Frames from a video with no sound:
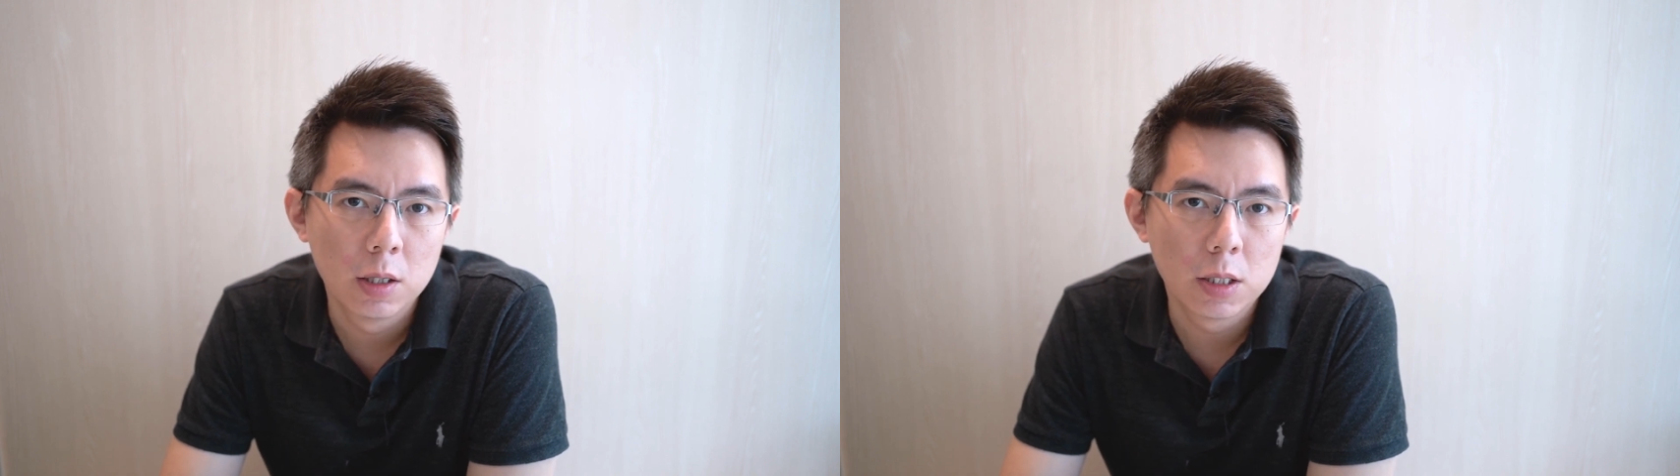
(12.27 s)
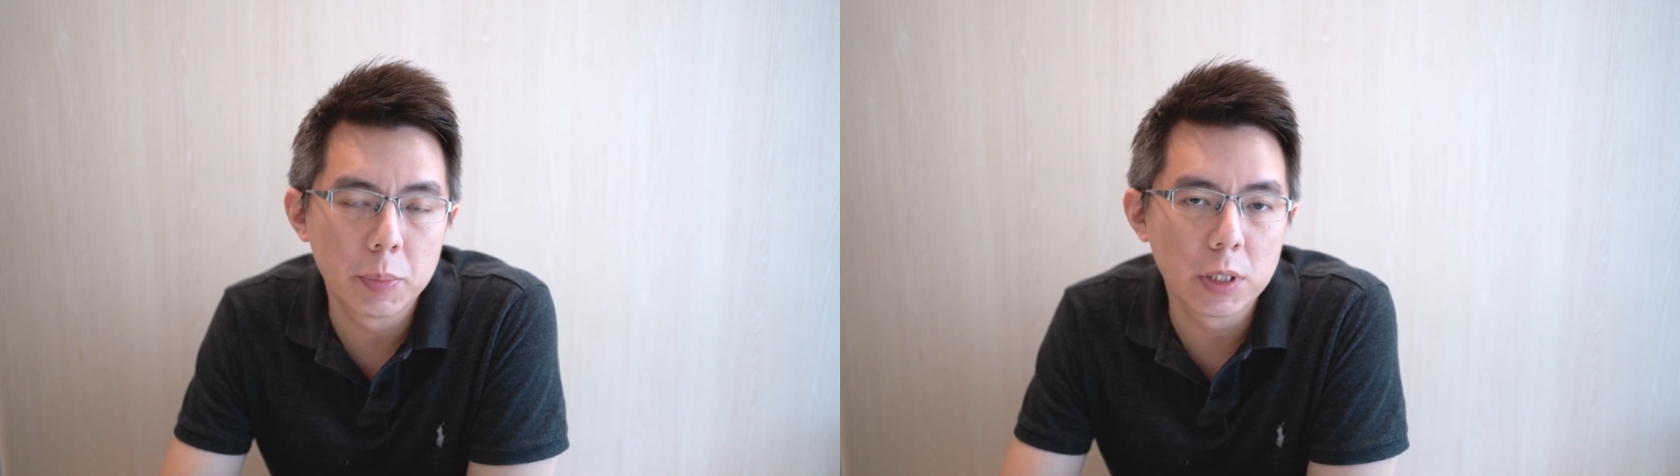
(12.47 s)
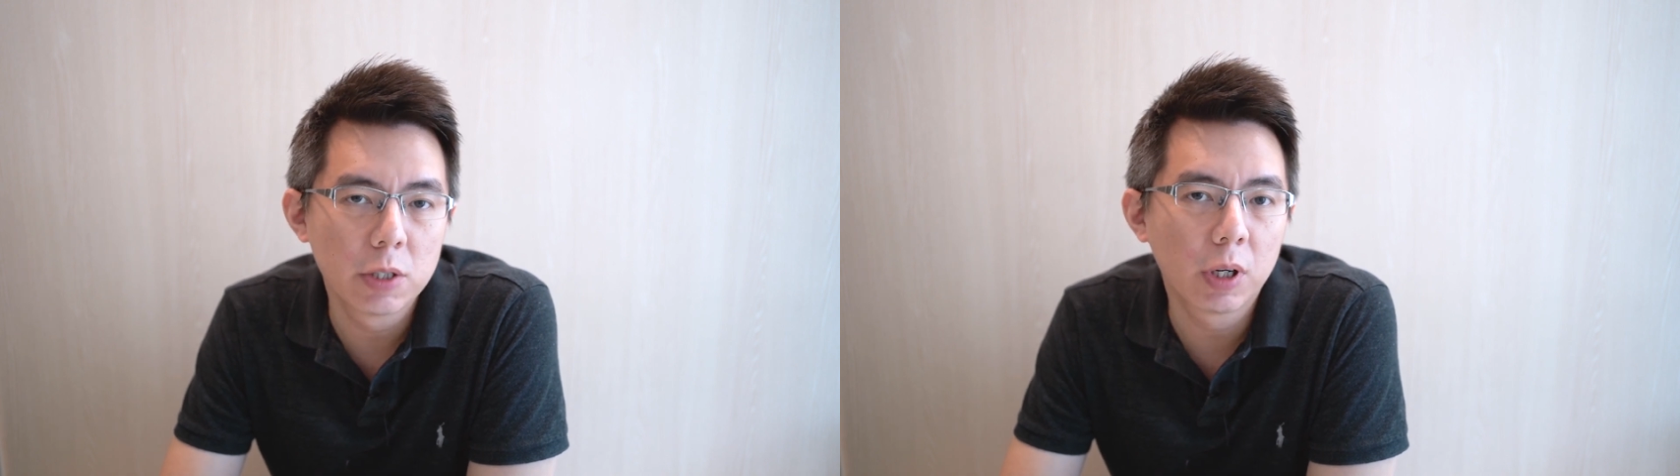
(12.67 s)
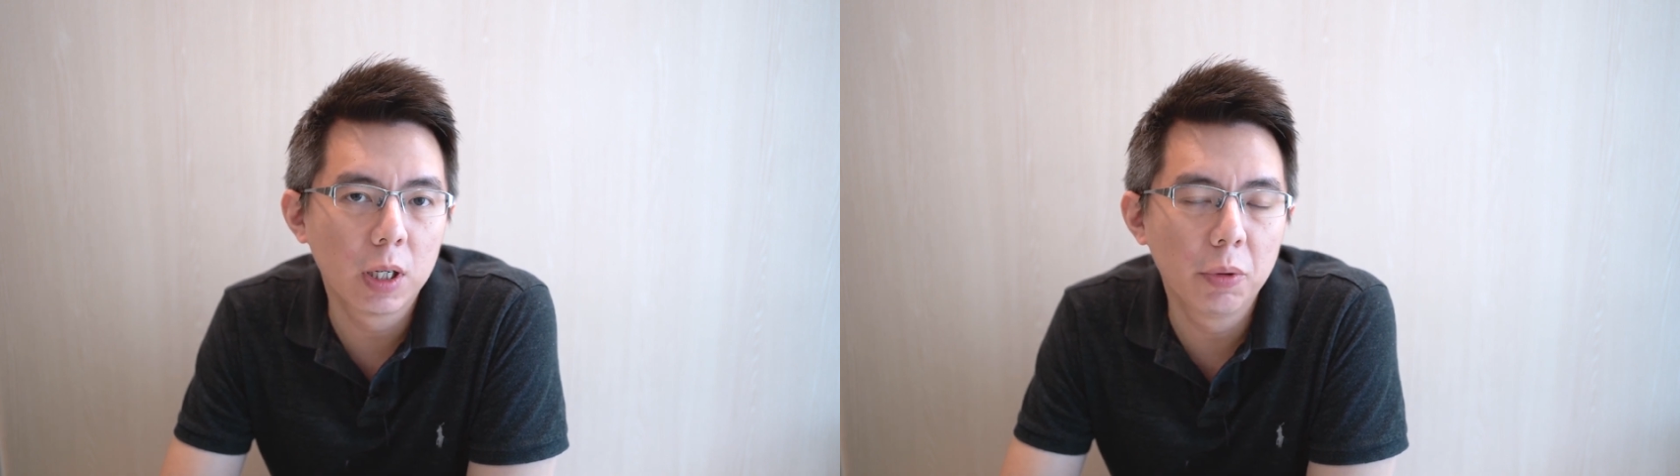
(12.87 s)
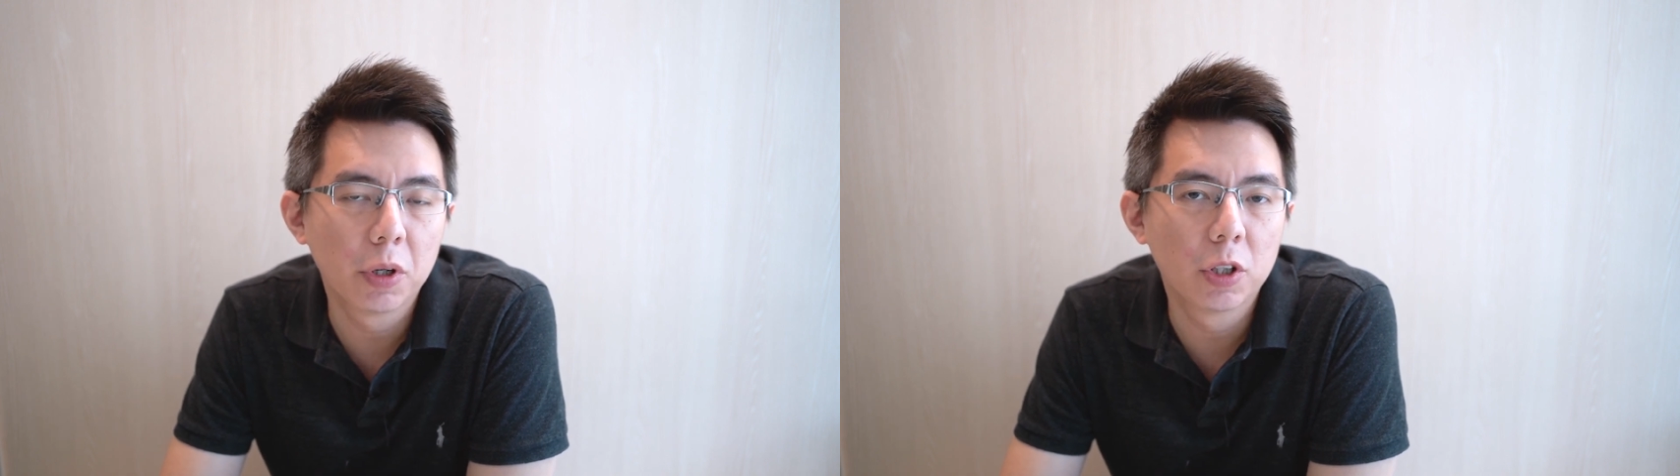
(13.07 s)

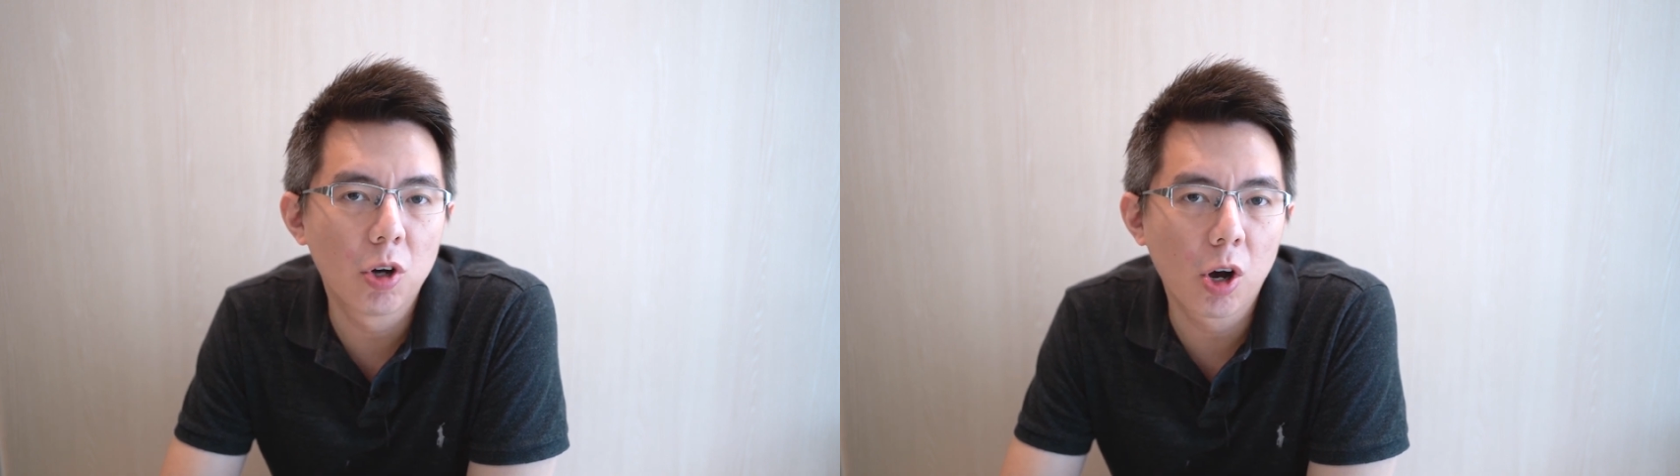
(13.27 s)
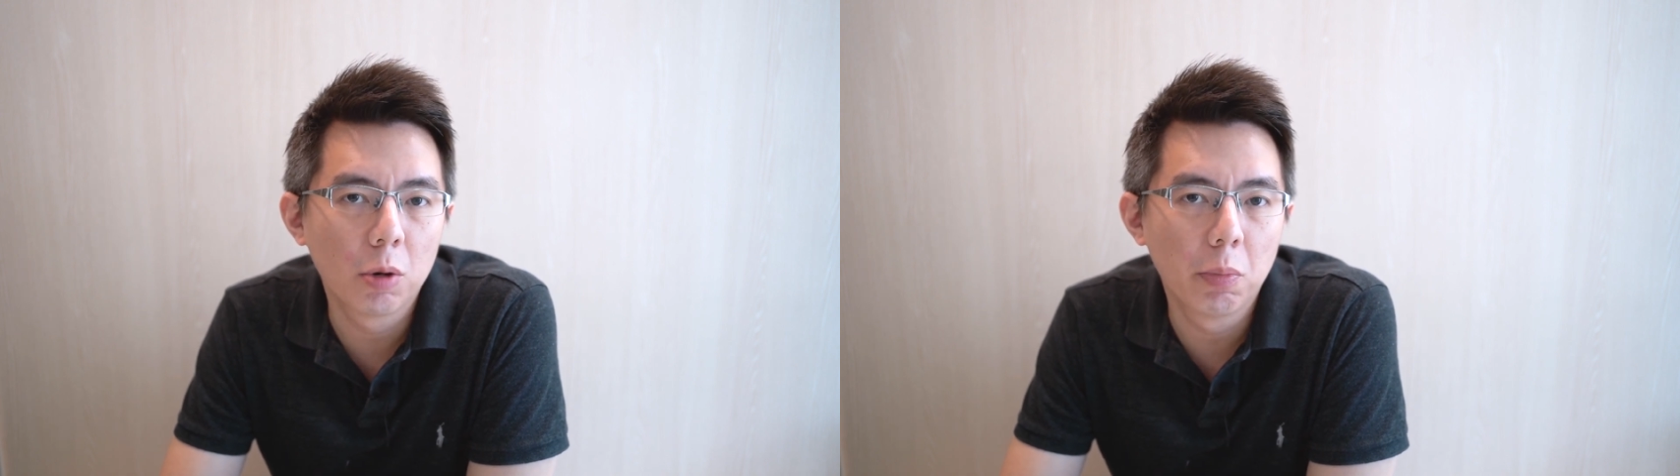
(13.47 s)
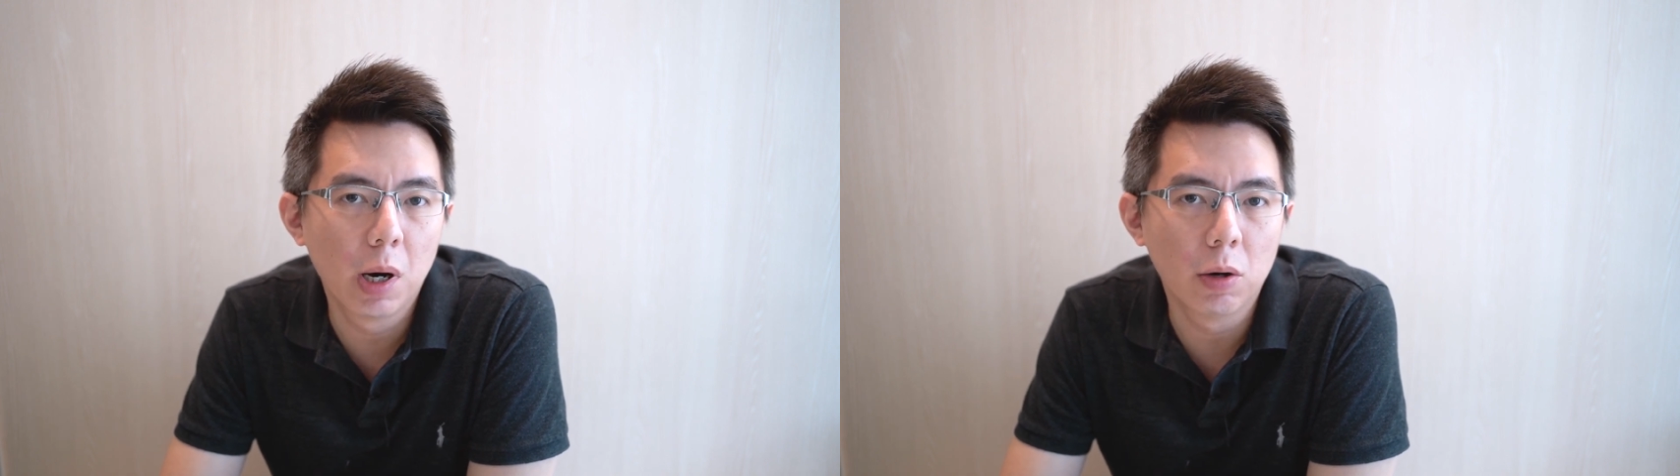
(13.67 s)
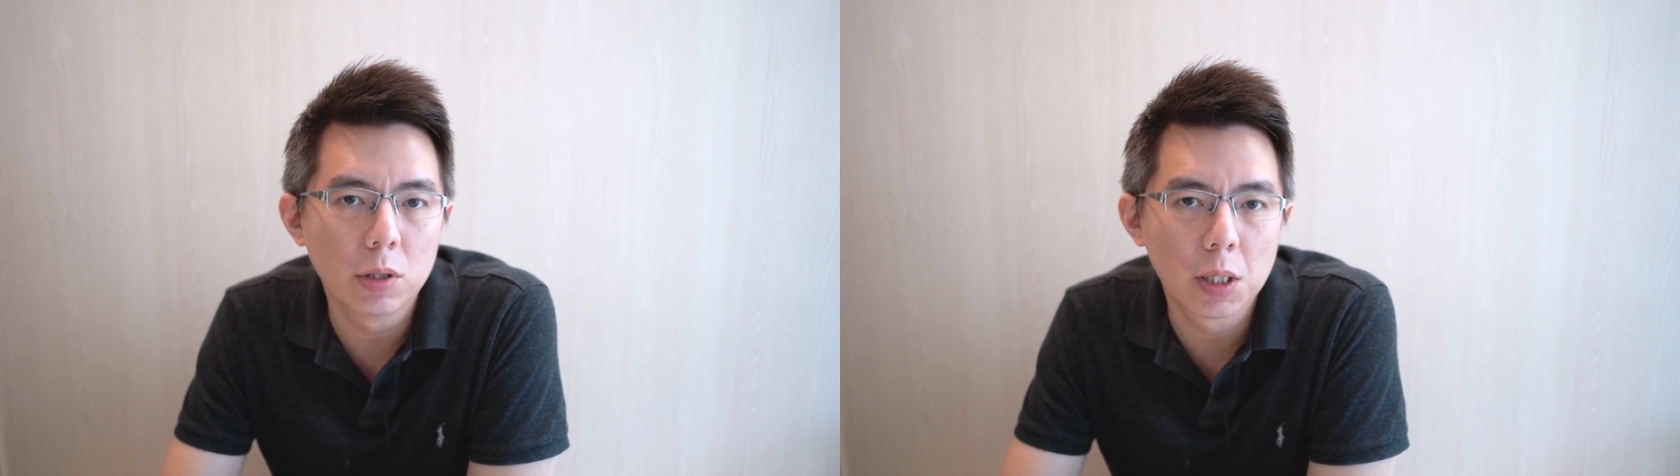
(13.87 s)
Specifically, we're going to talk about